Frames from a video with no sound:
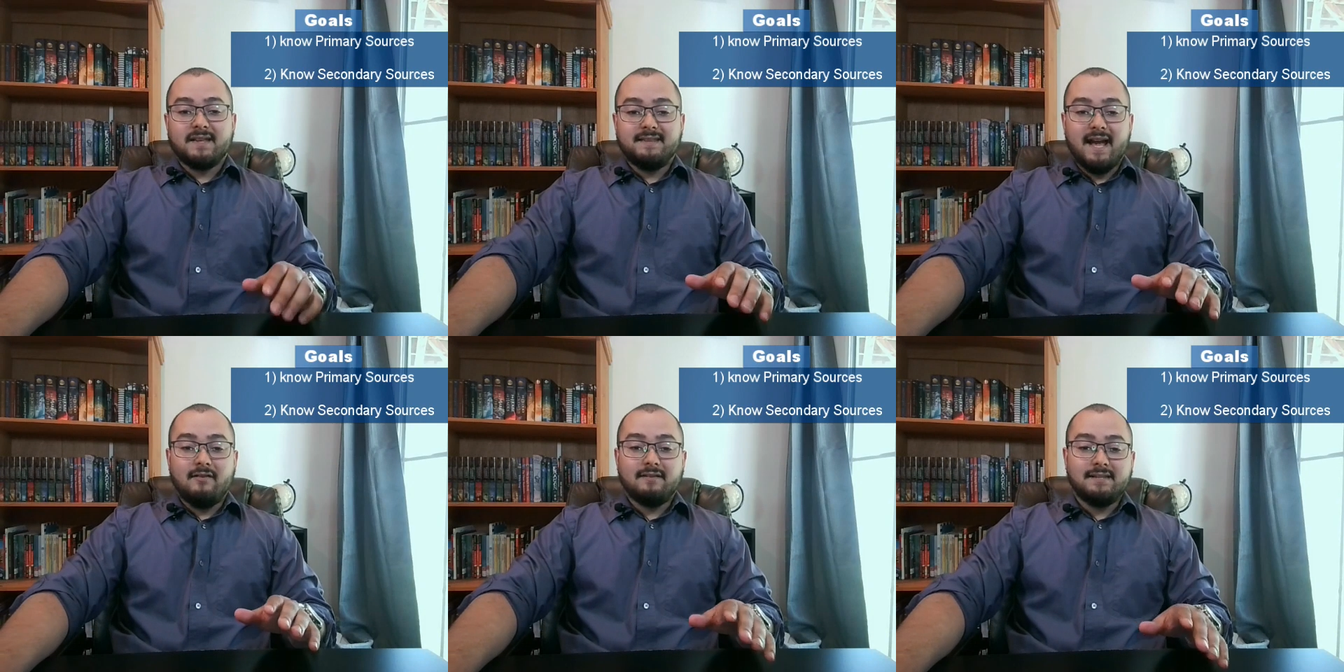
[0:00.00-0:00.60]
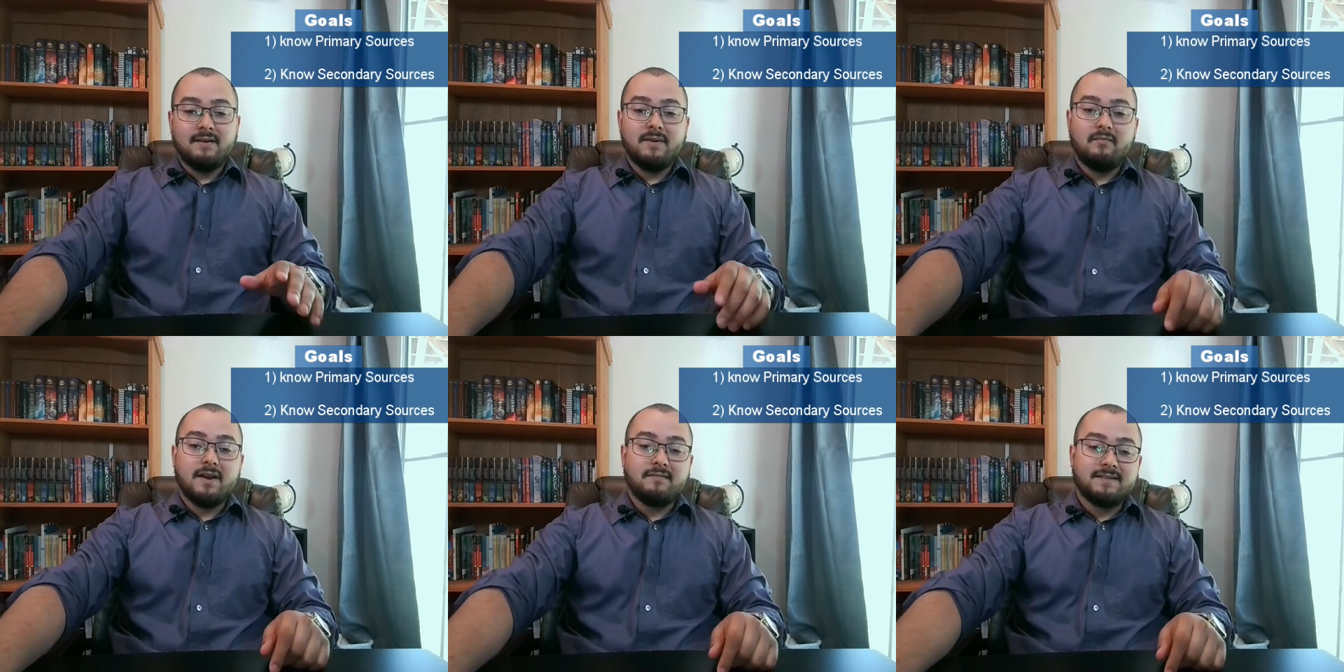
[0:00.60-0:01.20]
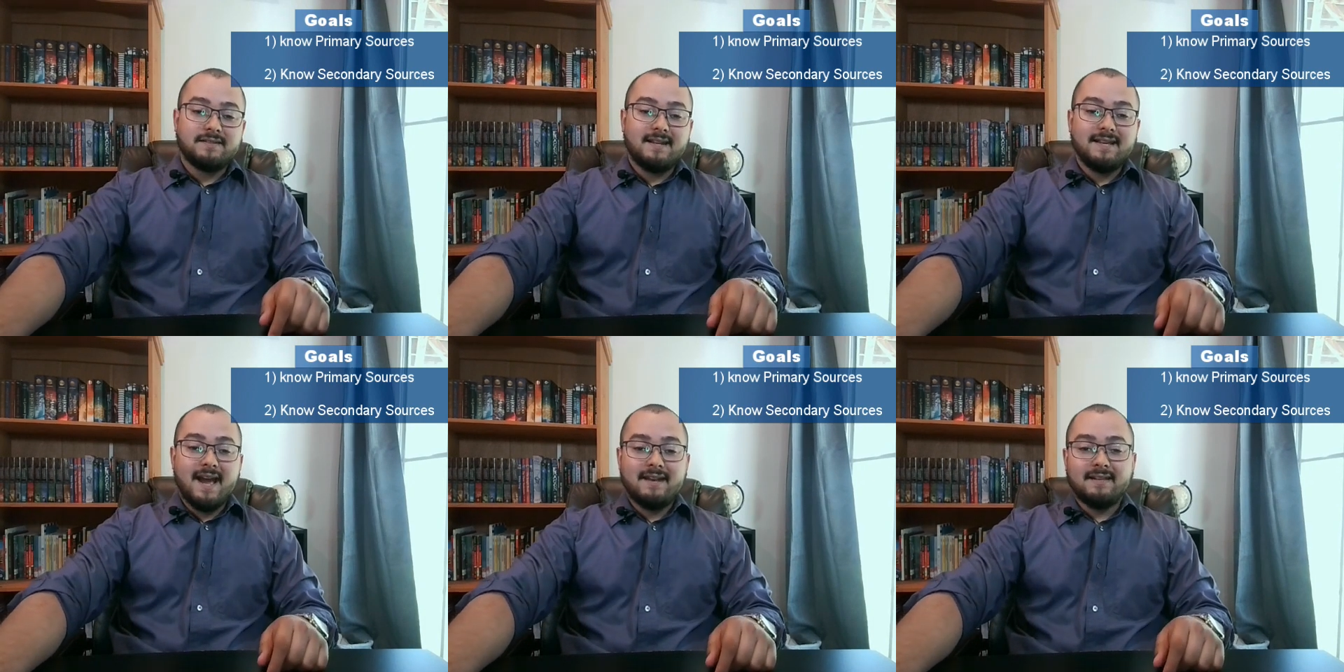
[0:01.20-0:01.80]
Now, let me bring up the study
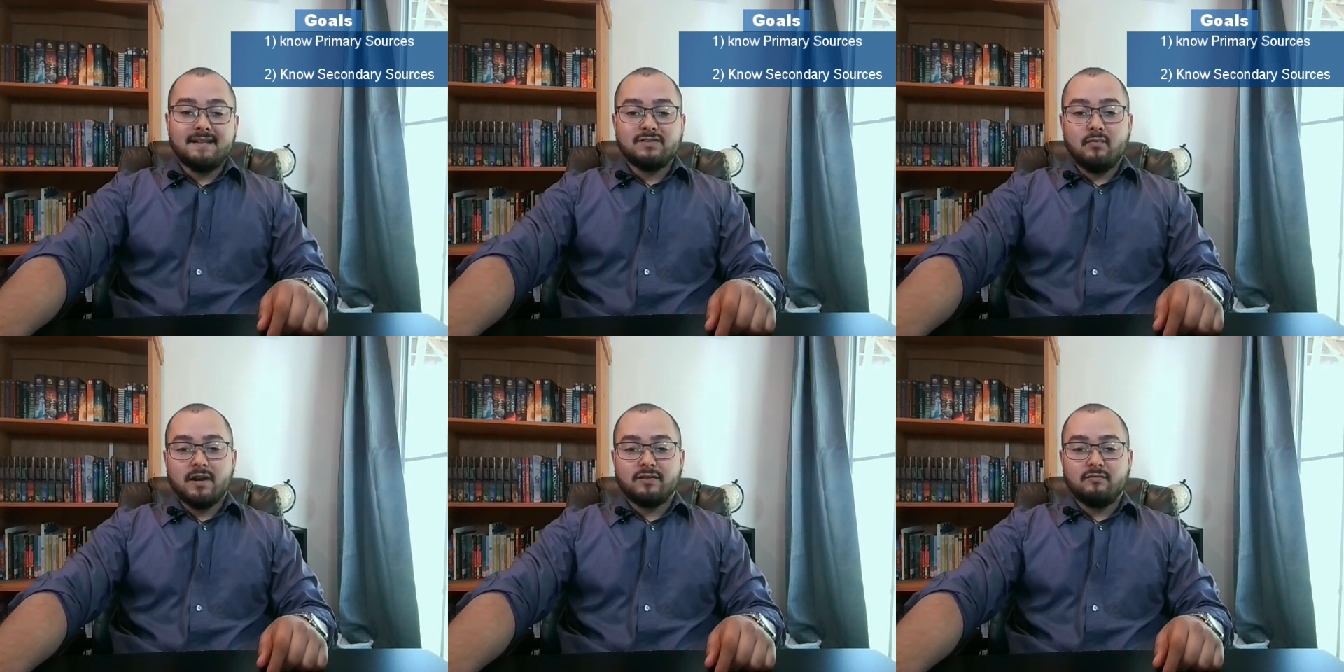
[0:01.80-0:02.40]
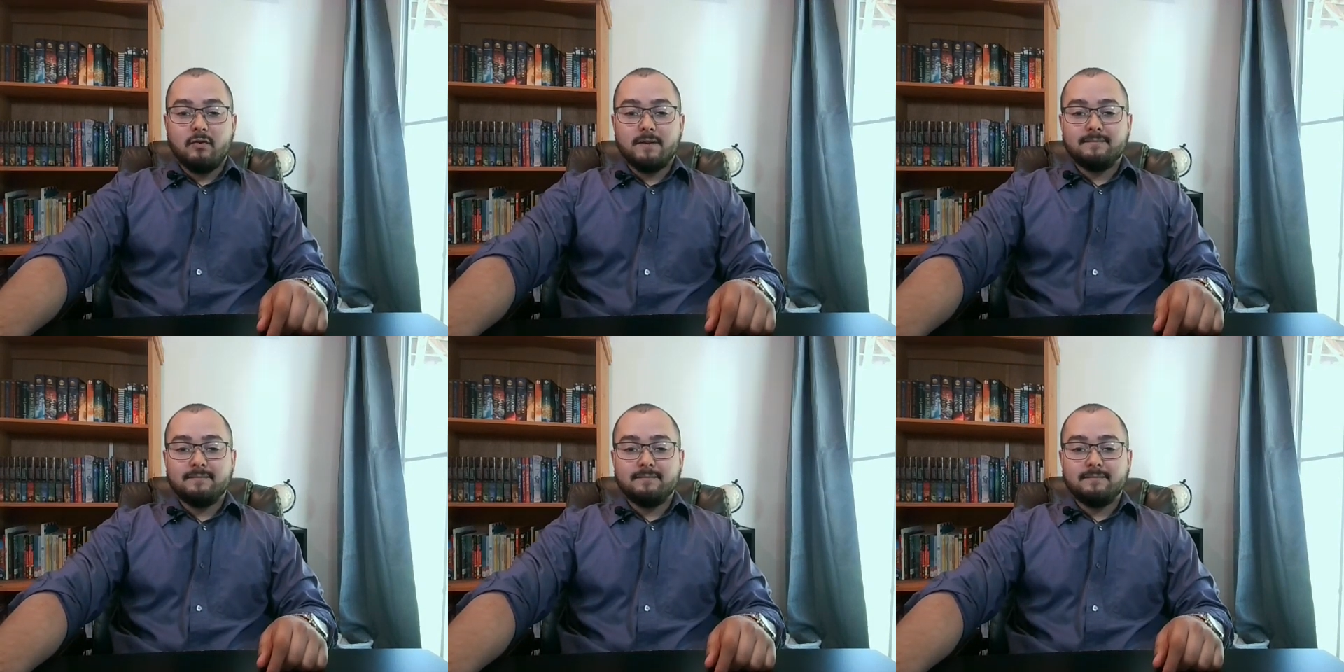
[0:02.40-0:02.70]
guide and let's walk through it.